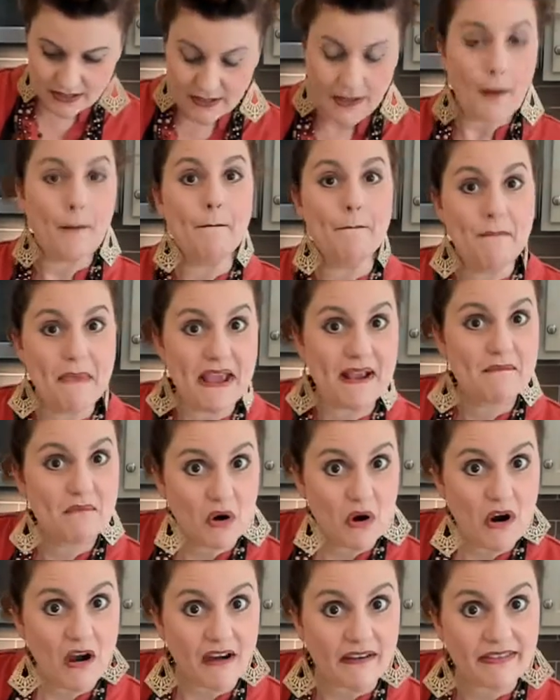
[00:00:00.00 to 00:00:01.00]
Make
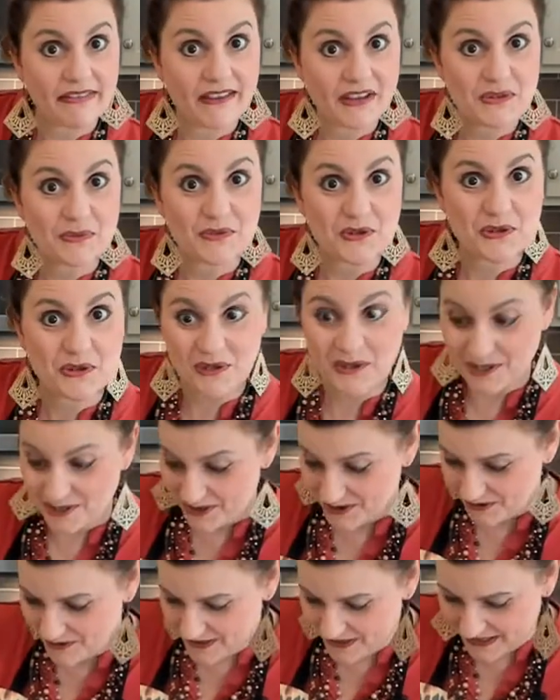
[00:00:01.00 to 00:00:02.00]
broth. That's what you're going to do.
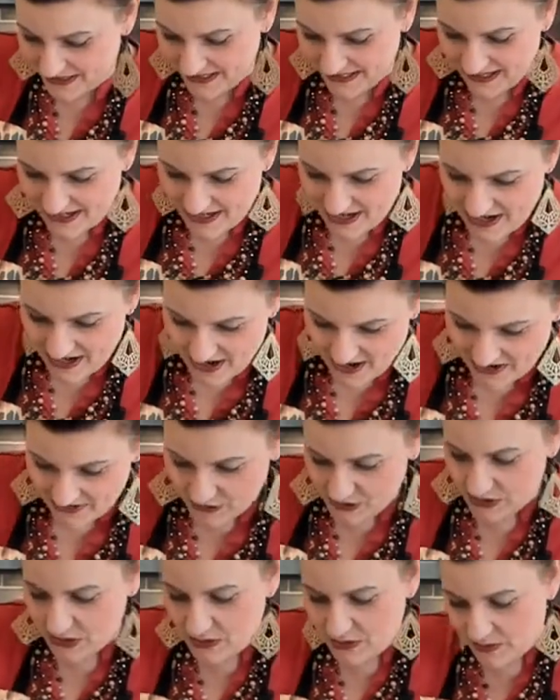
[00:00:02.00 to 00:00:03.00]

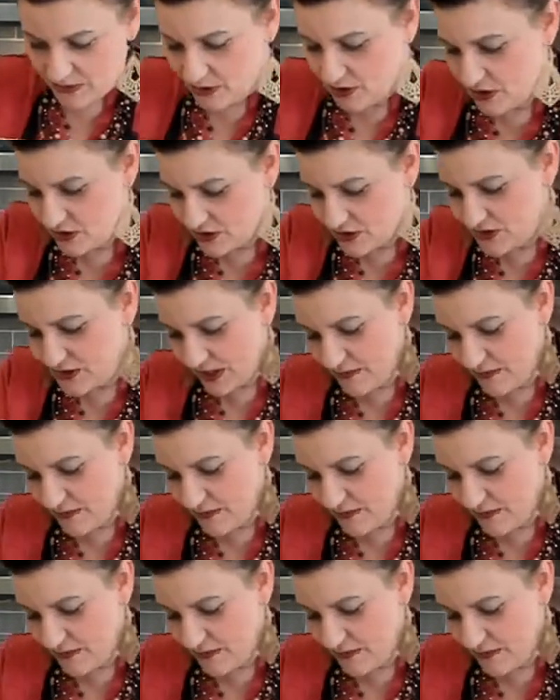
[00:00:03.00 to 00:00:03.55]
So you just dump